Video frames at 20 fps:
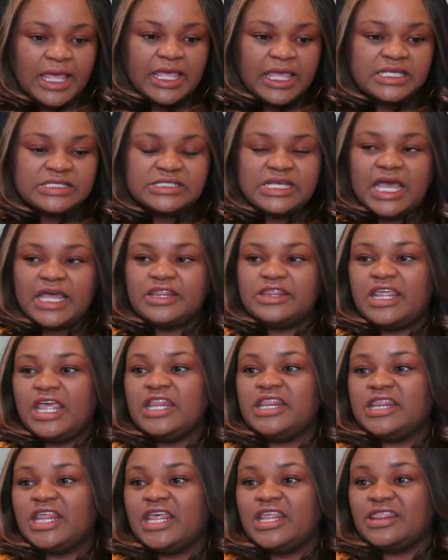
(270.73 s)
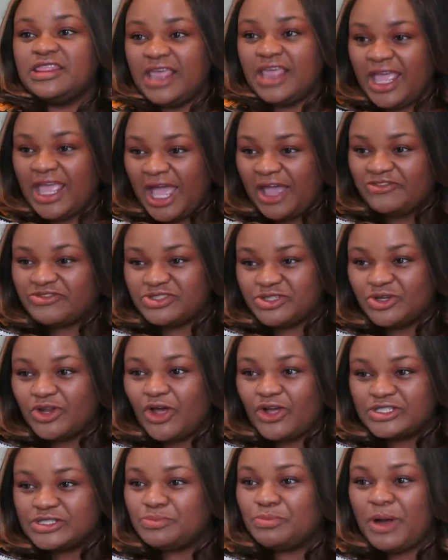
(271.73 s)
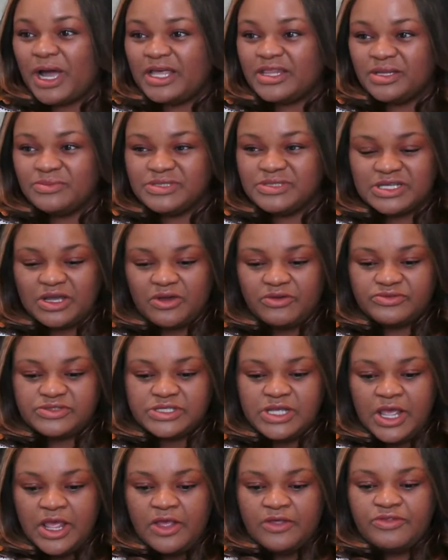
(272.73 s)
is that they think they have to launch by themselves.